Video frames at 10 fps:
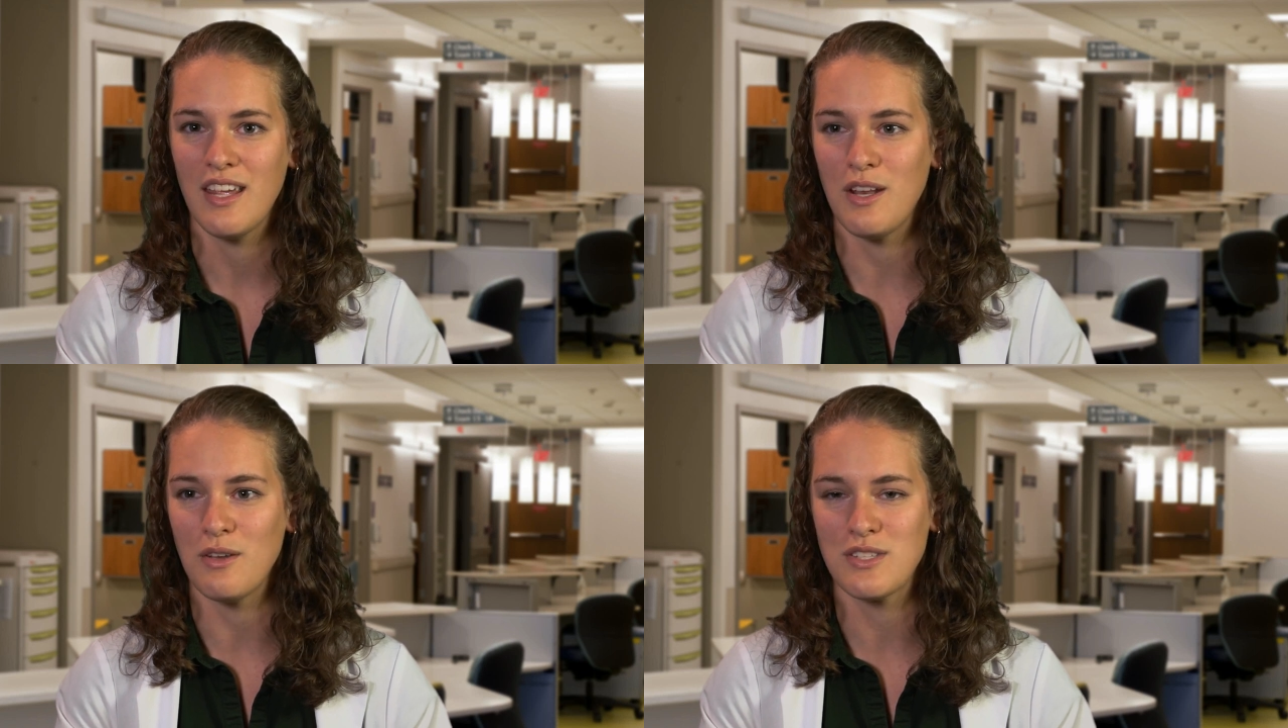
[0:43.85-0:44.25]

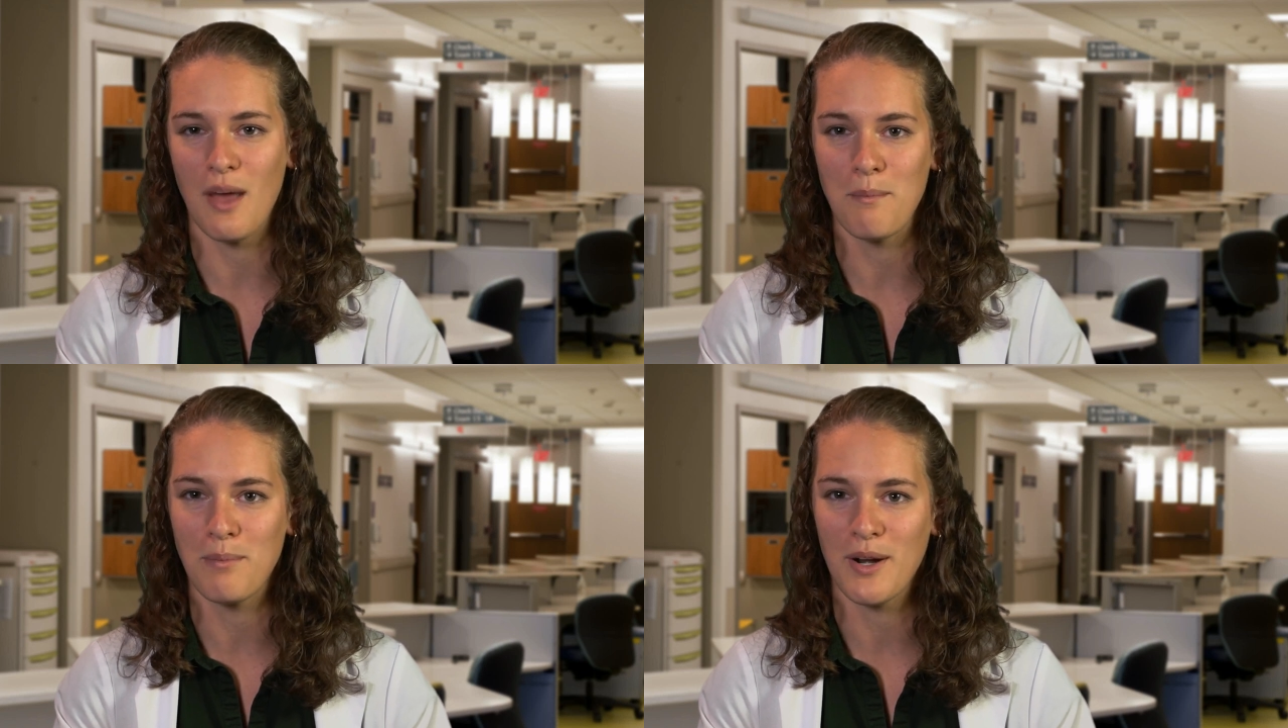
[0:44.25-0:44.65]
you know
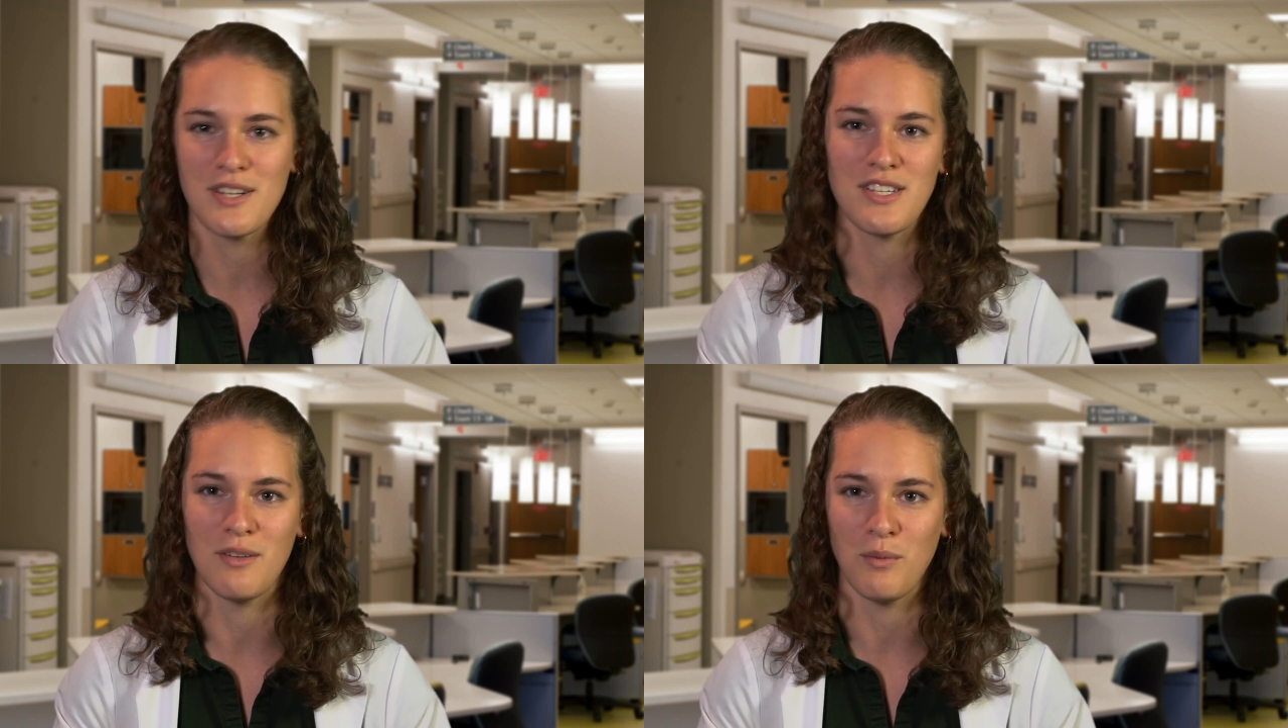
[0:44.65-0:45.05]
some
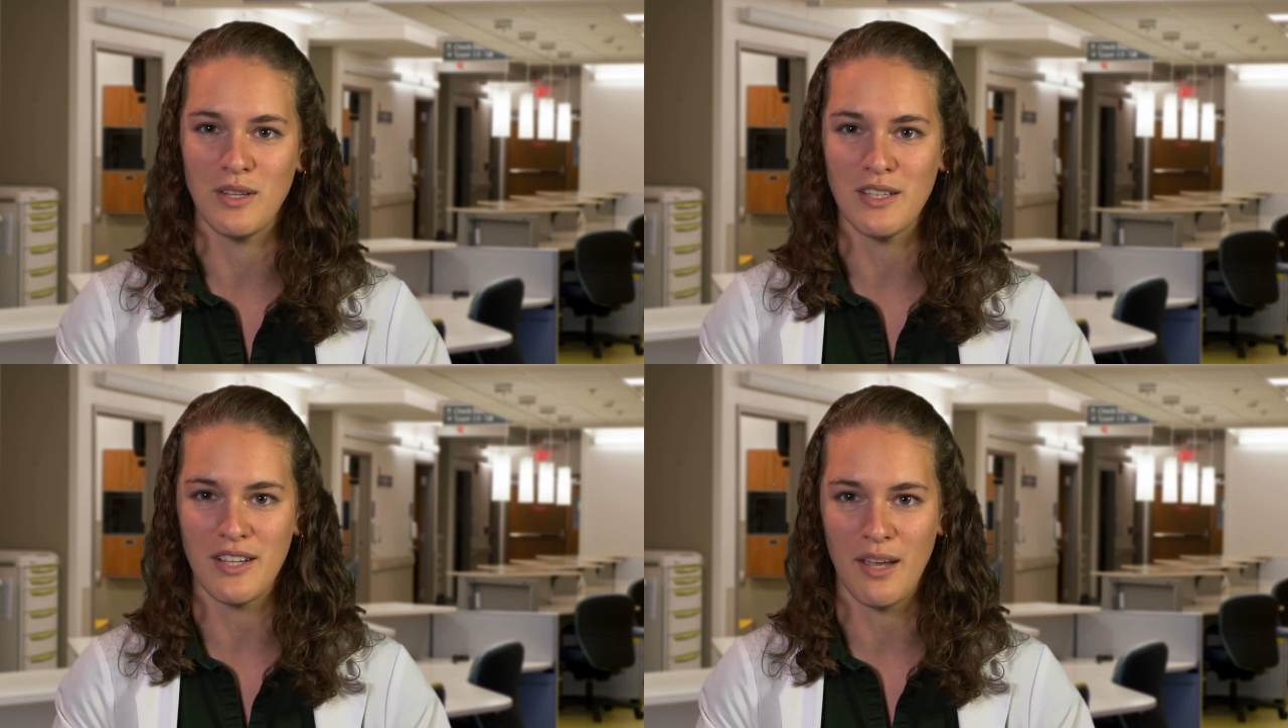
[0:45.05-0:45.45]
person
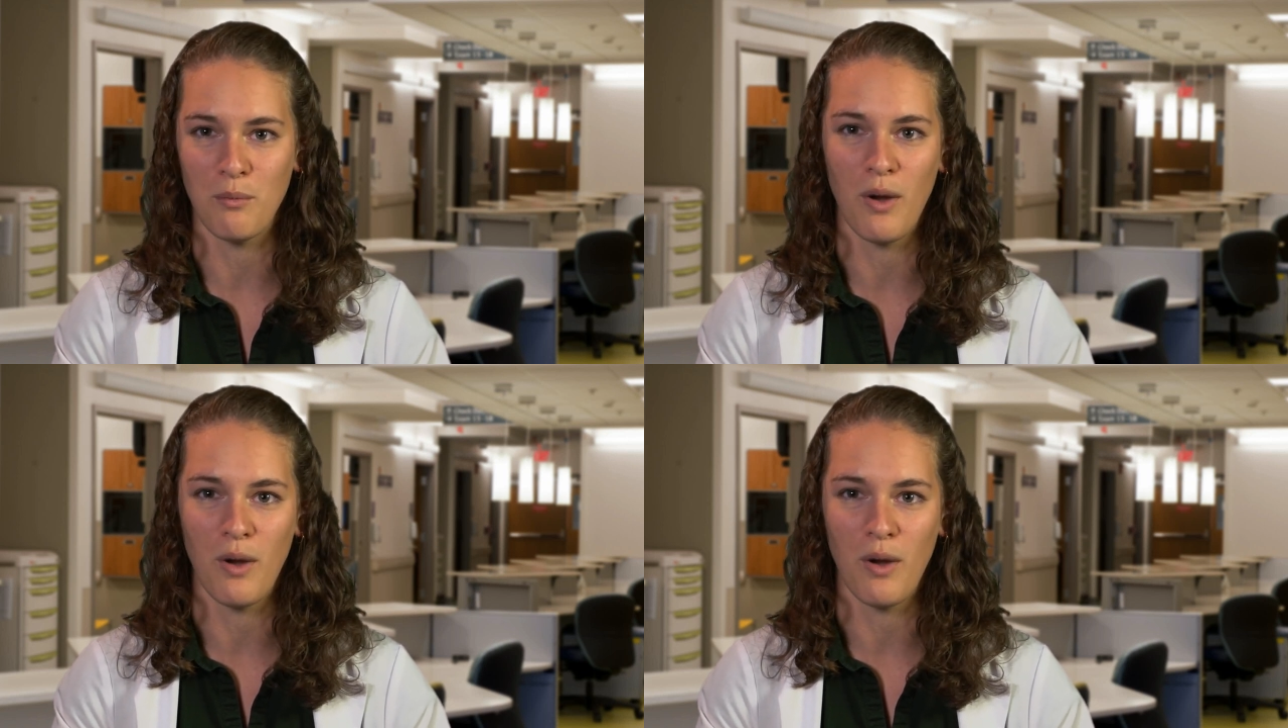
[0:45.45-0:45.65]
would look at